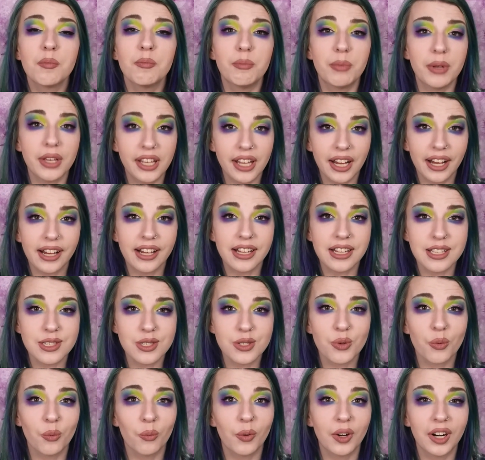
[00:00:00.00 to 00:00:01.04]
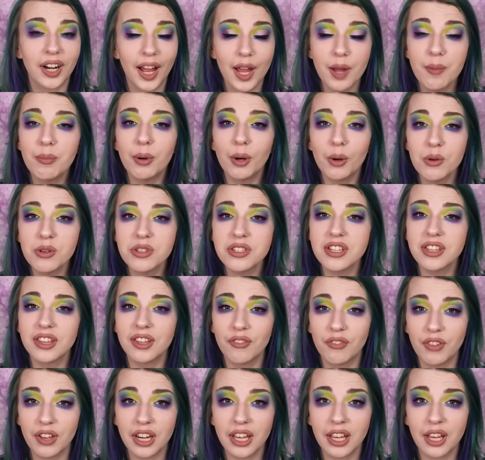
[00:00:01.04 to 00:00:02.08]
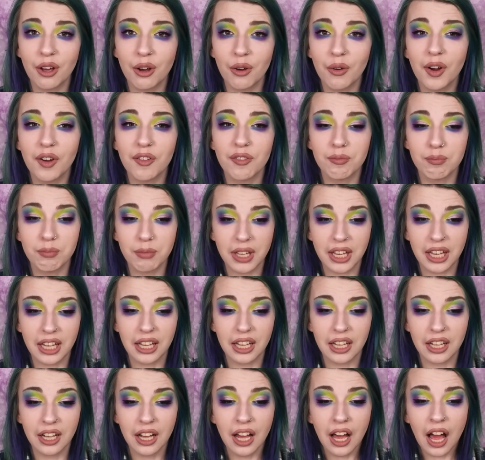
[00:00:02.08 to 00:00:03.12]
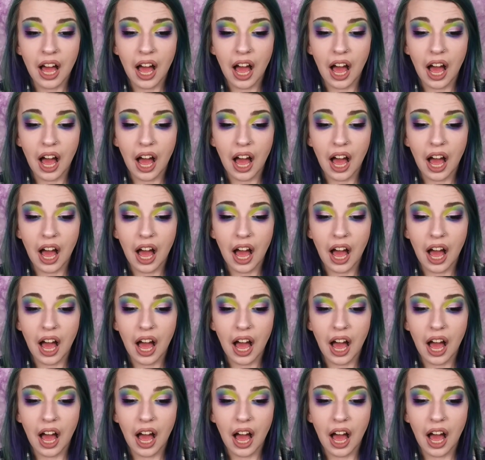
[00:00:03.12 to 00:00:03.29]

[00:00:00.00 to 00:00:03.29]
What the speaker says: because when I posted the video of me